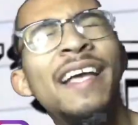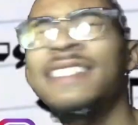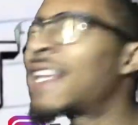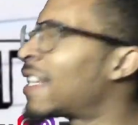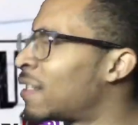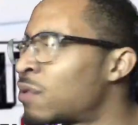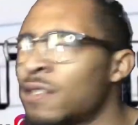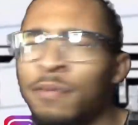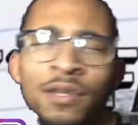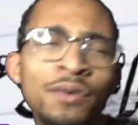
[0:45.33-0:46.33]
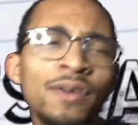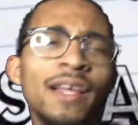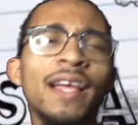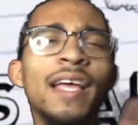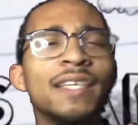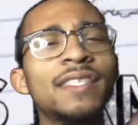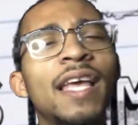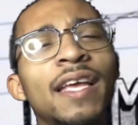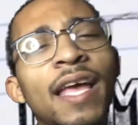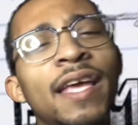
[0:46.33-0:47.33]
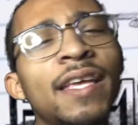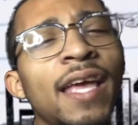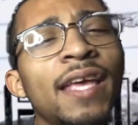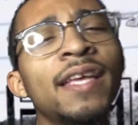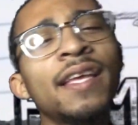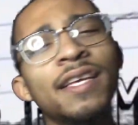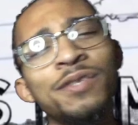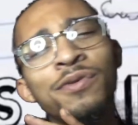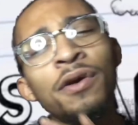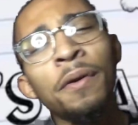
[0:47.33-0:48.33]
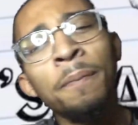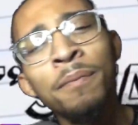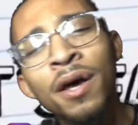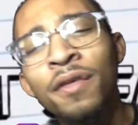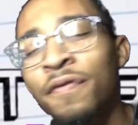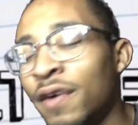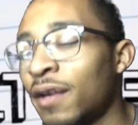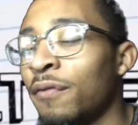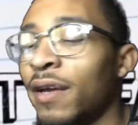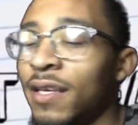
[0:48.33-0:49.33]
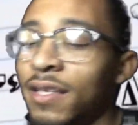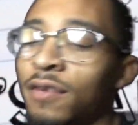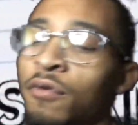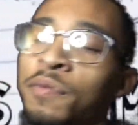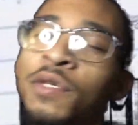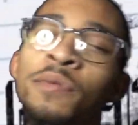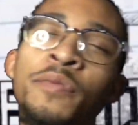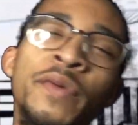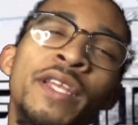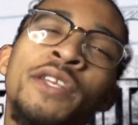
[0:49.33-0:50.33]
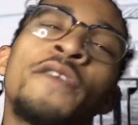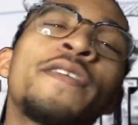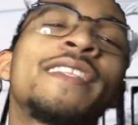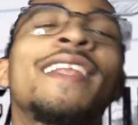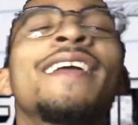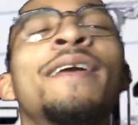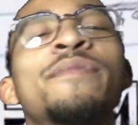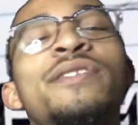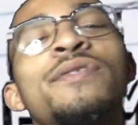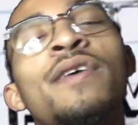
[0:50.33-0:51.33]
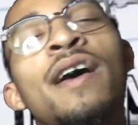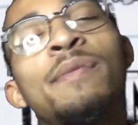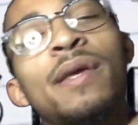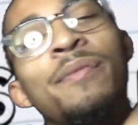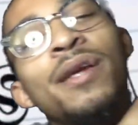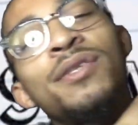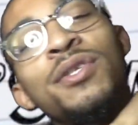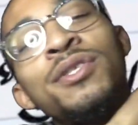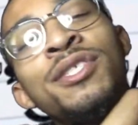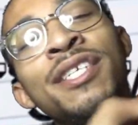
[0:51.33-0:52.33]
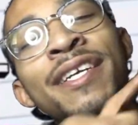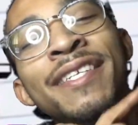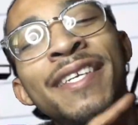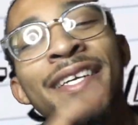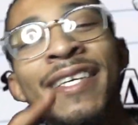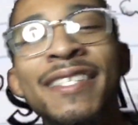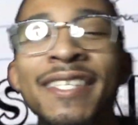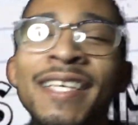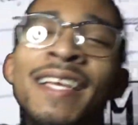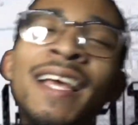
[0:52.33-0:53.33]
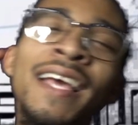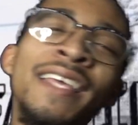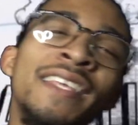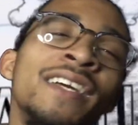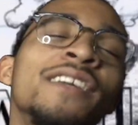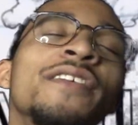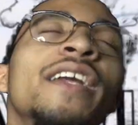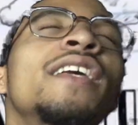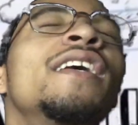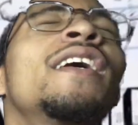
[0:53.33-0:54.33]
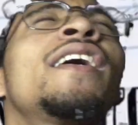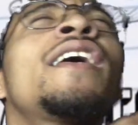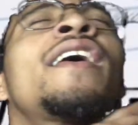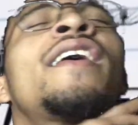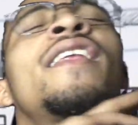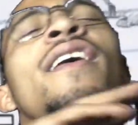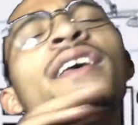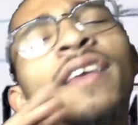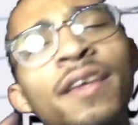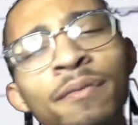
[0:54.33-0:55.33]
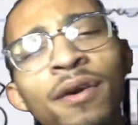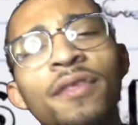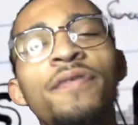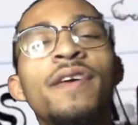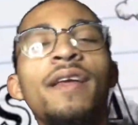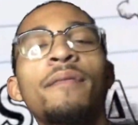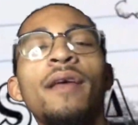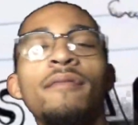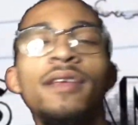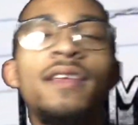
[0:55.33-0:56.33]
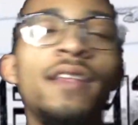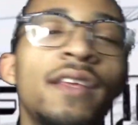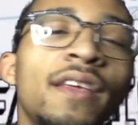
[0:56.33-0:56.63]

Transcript: hashtag Nipsey Blue hashtag AK because we on a motherfucking way. You dig what I'm talking about, man? And don't forget to like, comment, subscribe, man. Make sure you share it to your auntie, your granny, and your motherfucking man. Hit